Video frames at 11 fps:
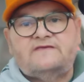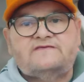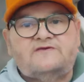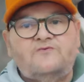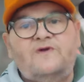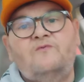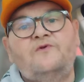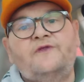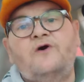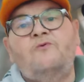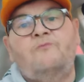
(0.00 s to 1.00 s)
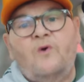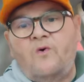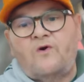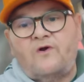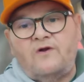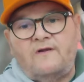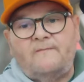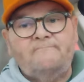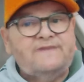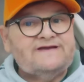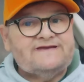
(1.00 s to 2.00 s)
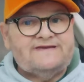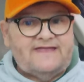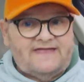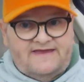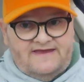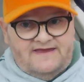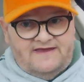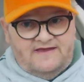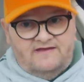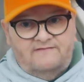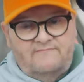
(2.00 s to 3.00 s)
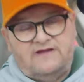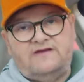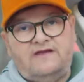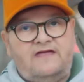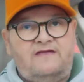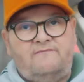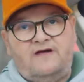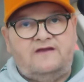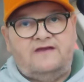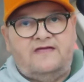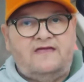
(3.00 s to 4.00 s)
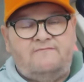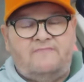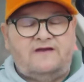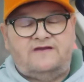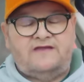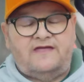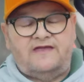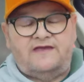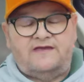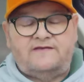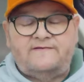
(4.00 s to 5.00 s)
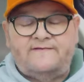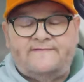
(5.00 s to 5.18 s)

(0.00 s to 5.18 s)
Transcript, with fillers: So we will know more Monday. Monday, Monday, Monday.